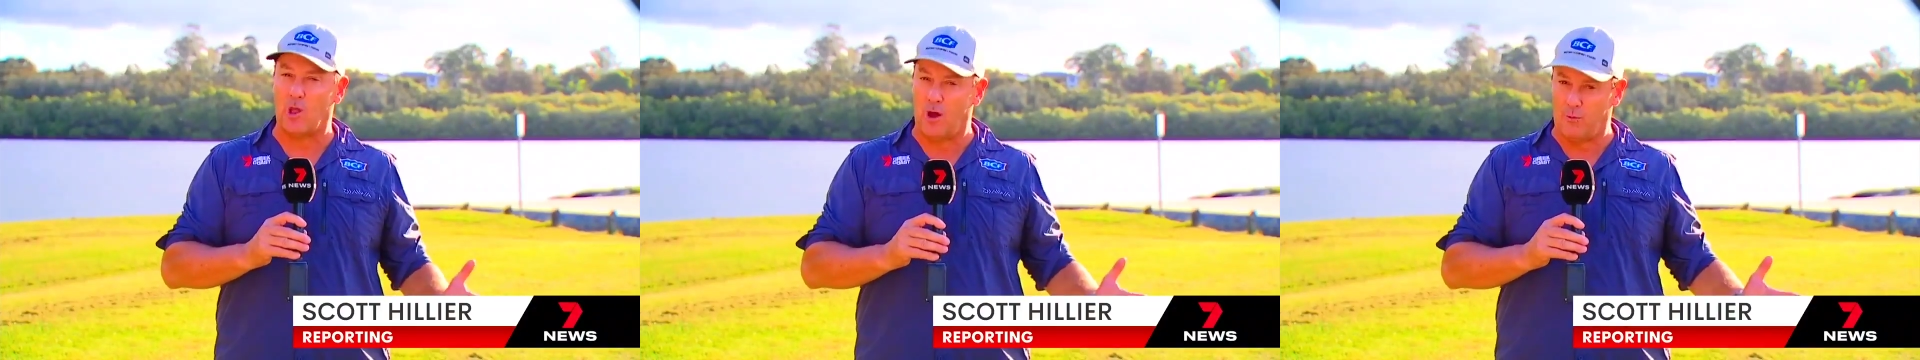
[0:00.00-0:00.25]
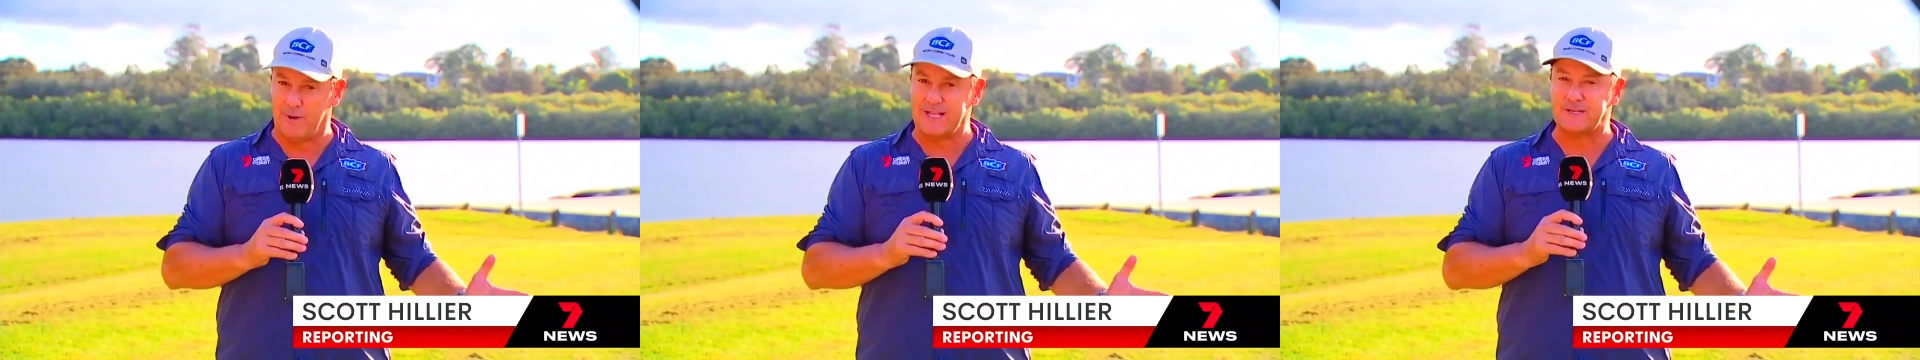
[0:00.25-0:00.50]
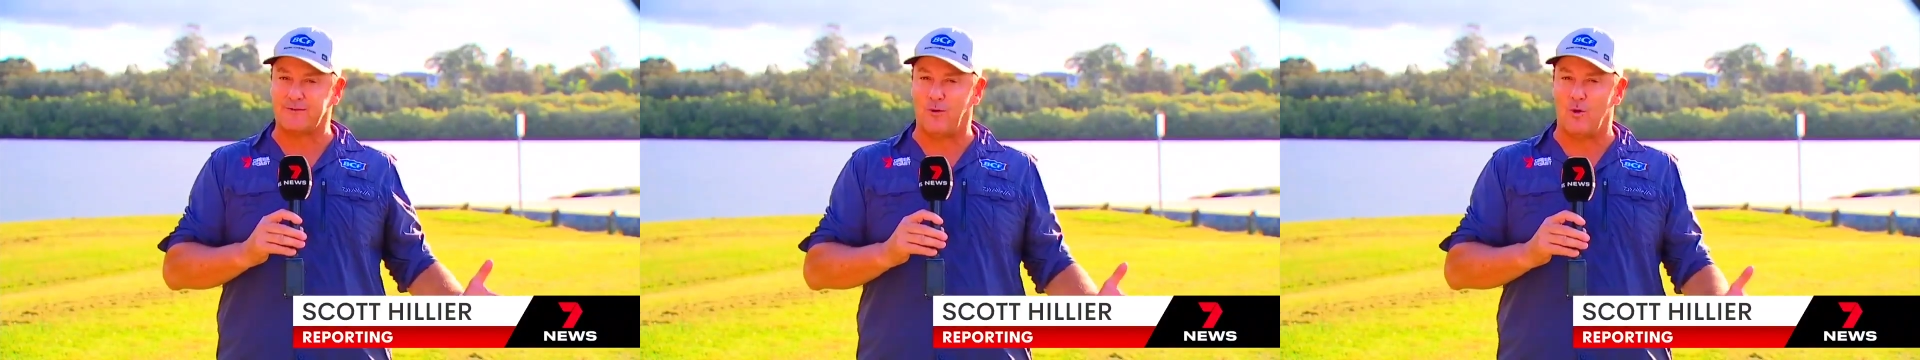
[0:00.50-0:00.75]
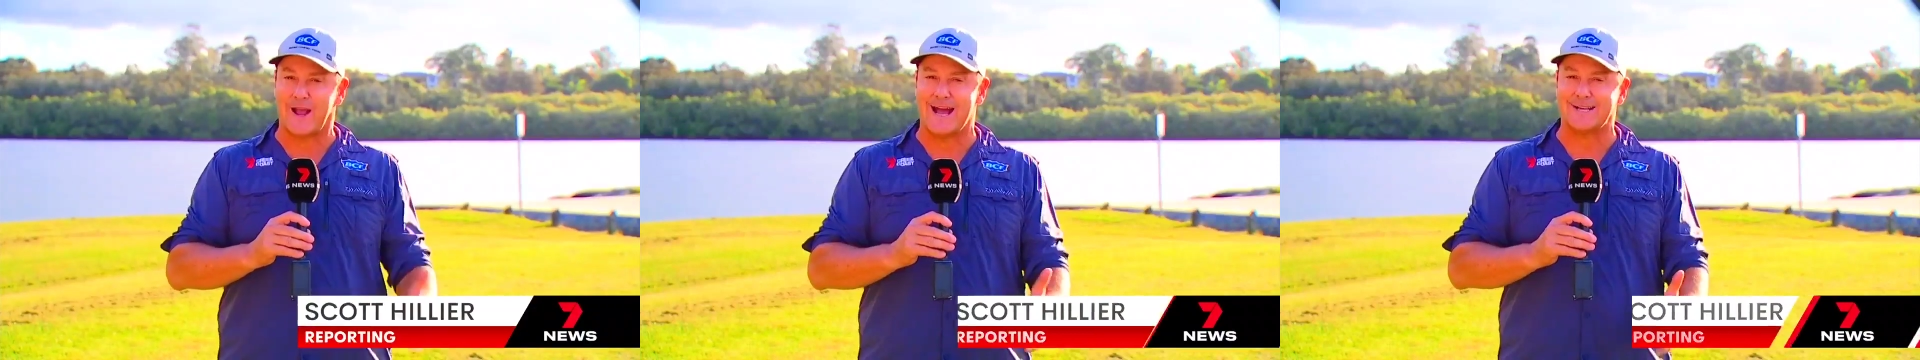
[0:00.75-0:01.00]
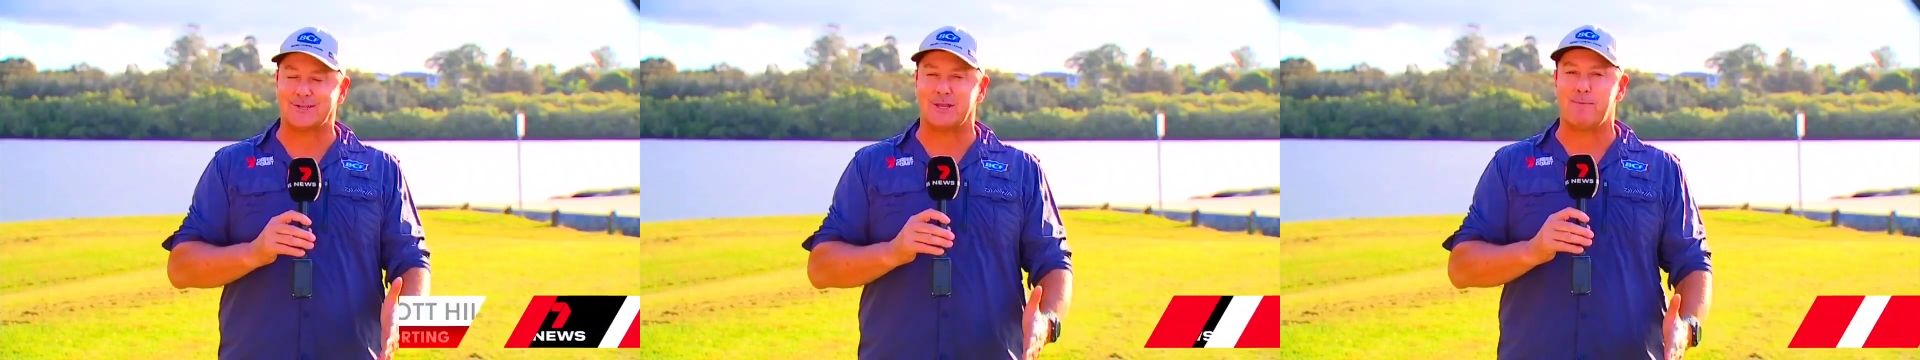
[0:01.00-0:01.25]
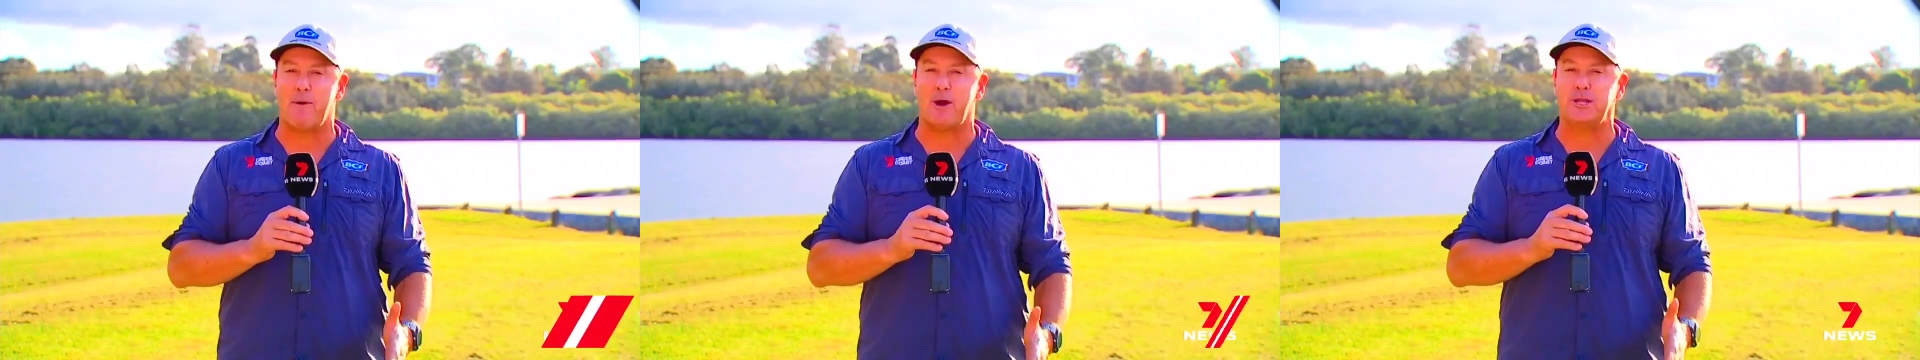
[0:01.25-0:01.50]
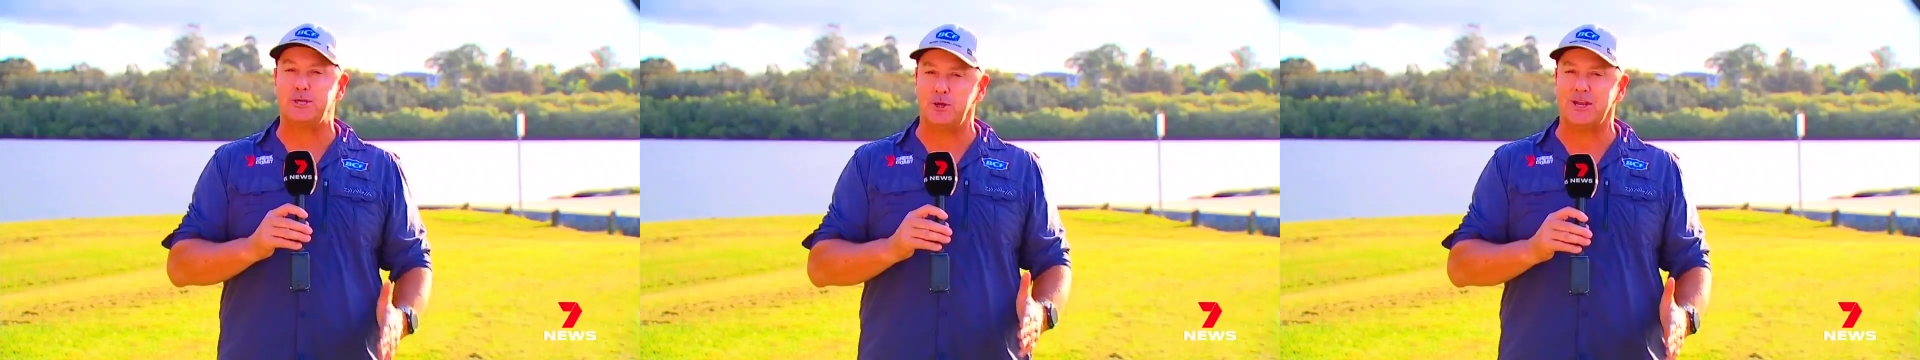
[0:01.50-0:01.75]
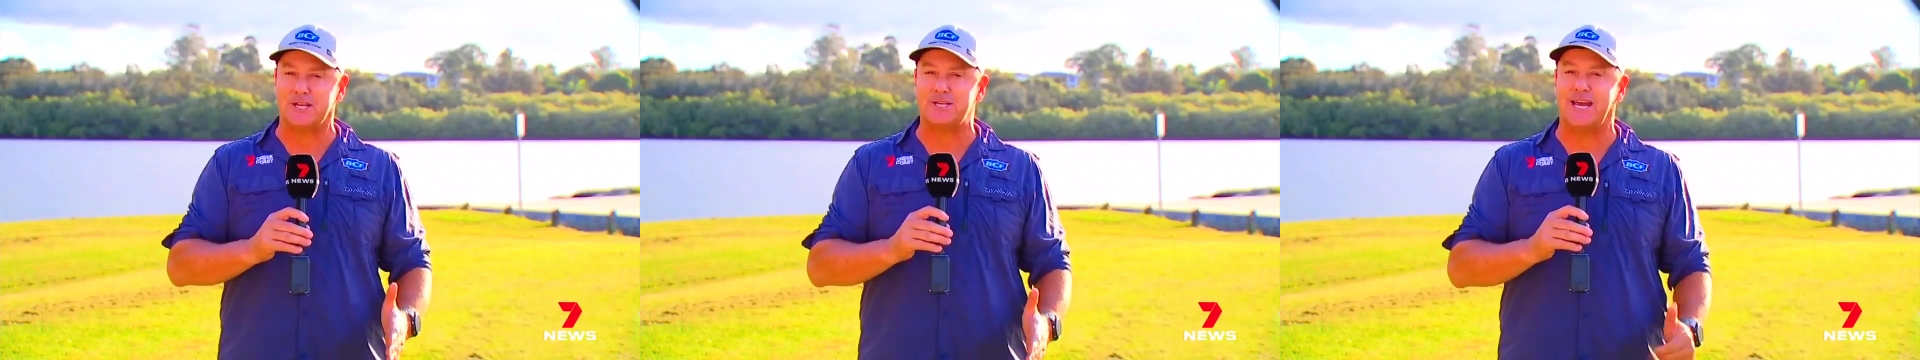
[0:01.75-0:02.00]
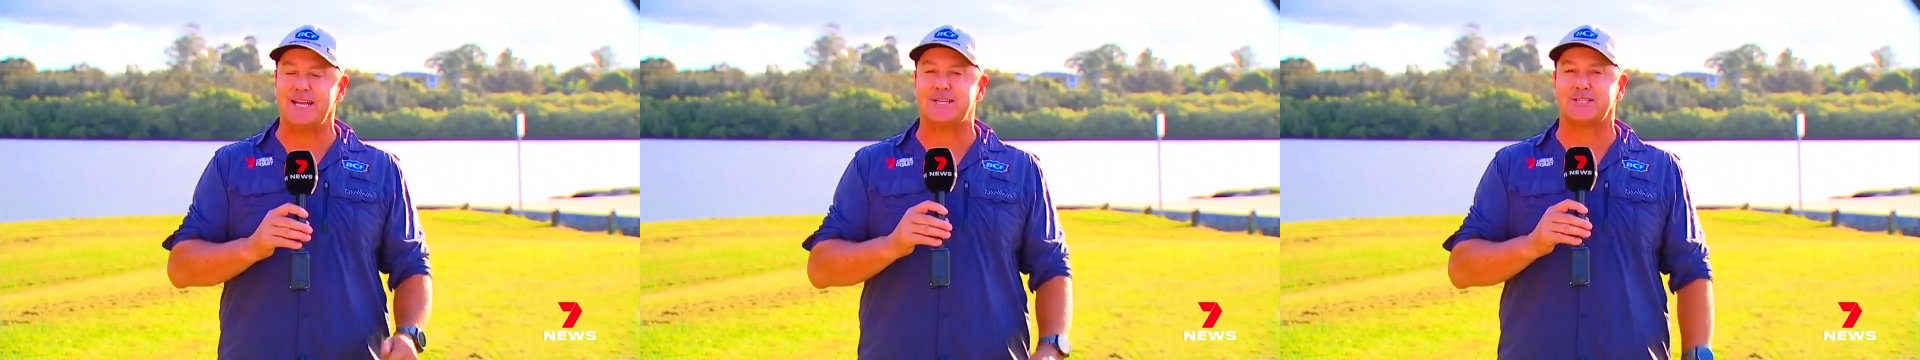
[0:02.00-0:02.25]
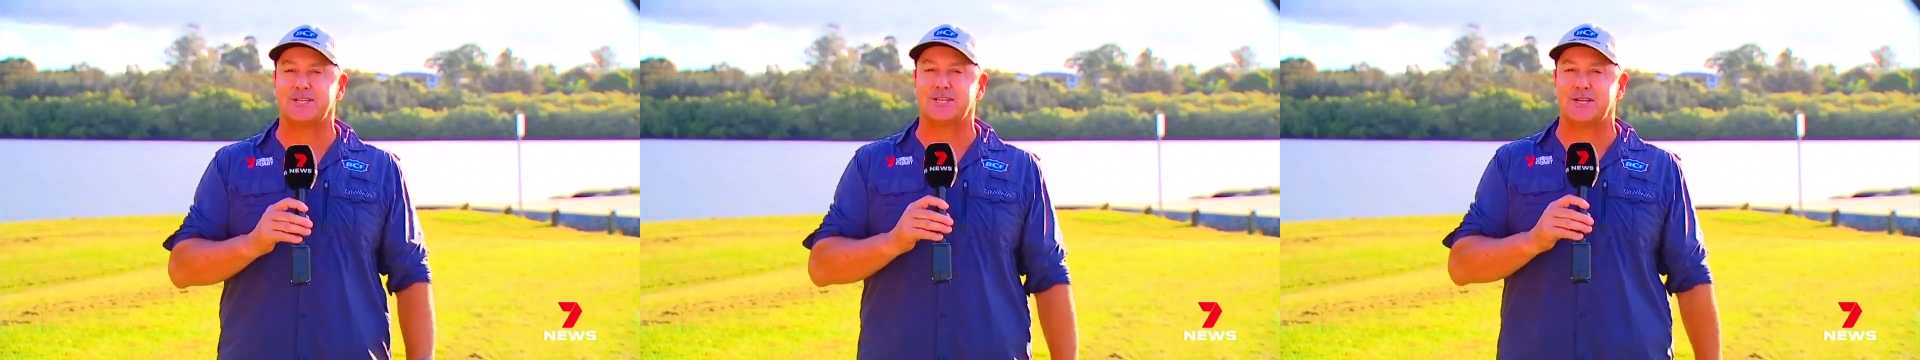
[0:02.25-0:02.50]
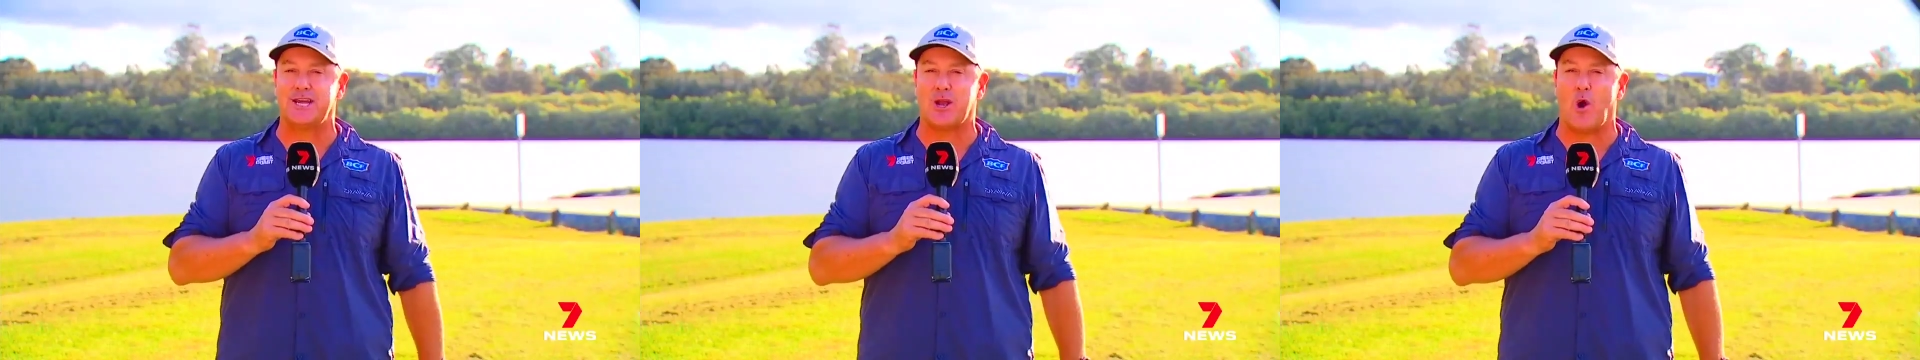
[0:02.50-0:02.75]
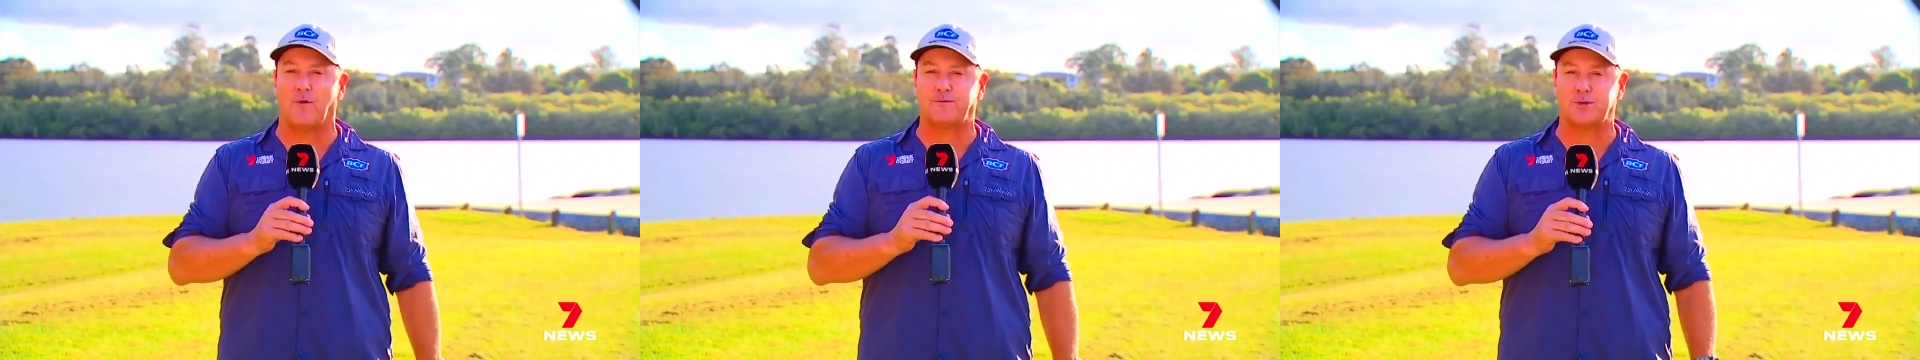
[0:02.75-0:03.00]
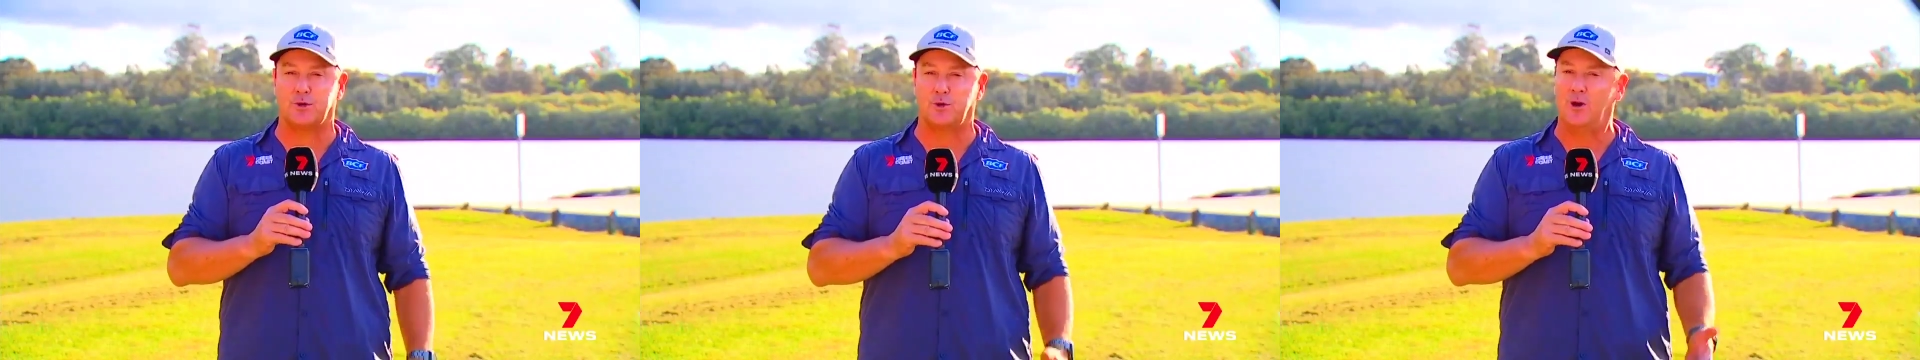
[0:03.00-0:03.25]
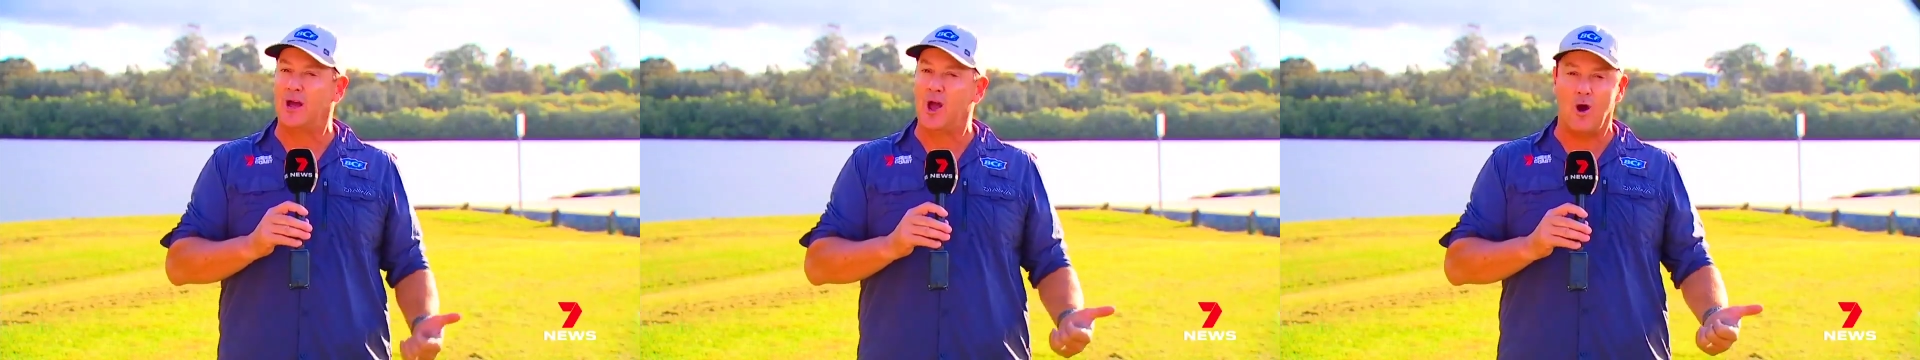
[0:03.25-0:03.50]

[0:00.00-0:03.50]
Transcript: Light winds forecast, so the boaties should get a chance to sneak offshore.